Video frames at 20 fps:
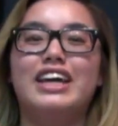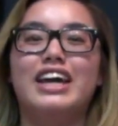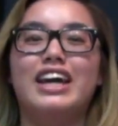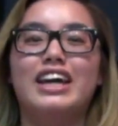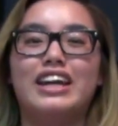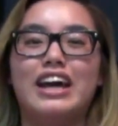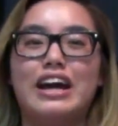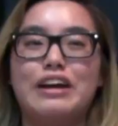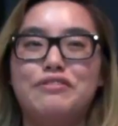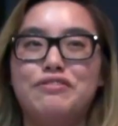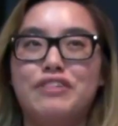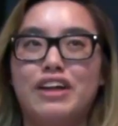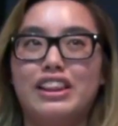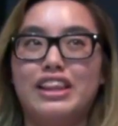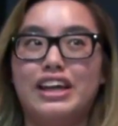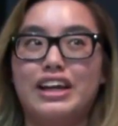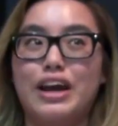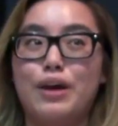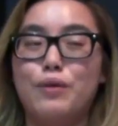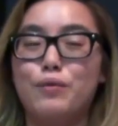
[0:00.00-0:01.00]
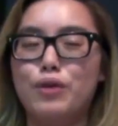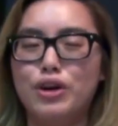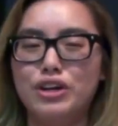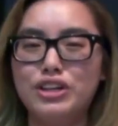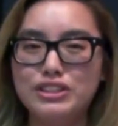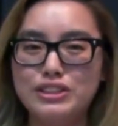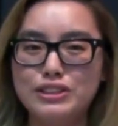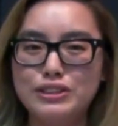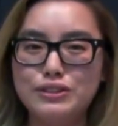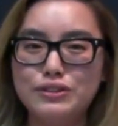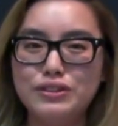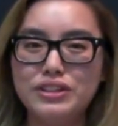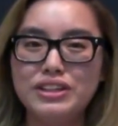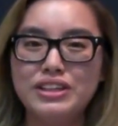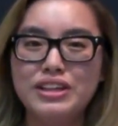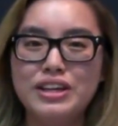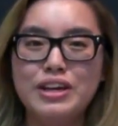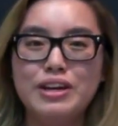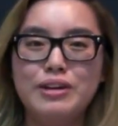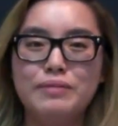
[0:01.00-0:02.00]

and I felt like I wanted to do it